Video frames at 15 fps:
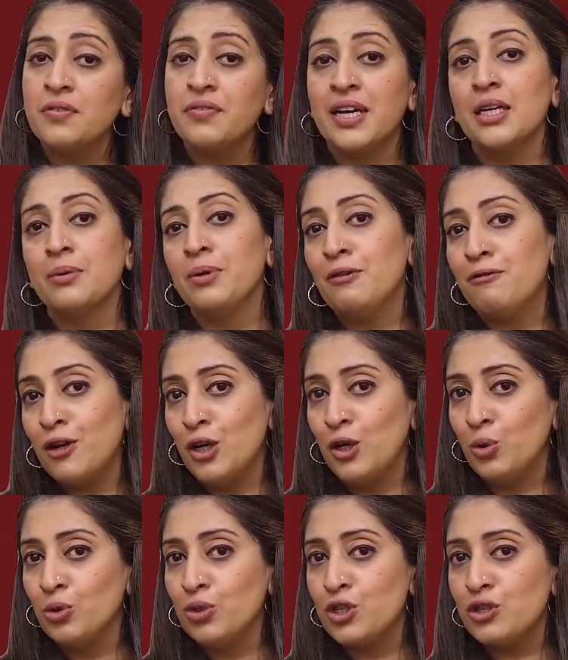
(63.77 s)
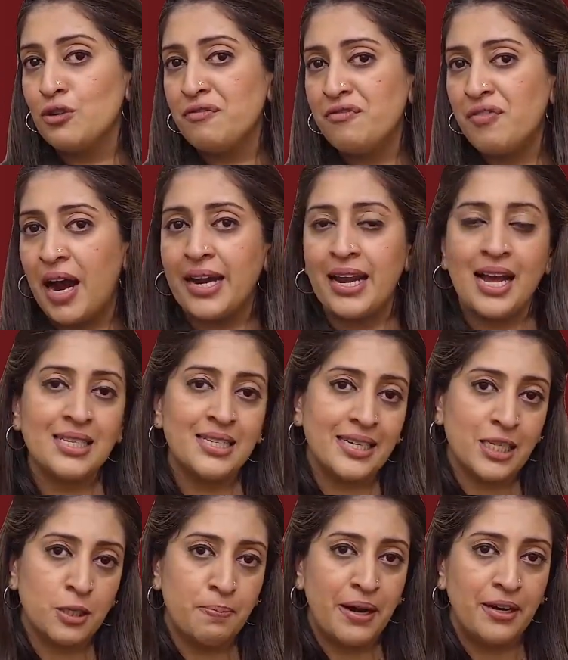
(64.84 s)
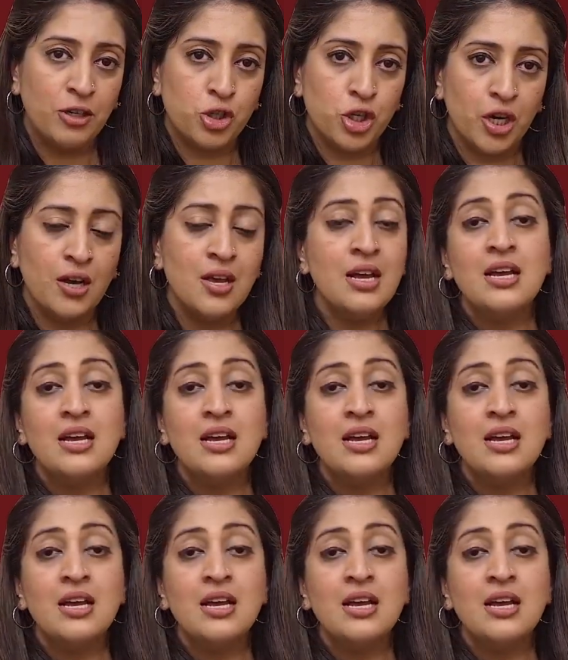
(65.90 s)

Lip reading: available for loans to finance expenditure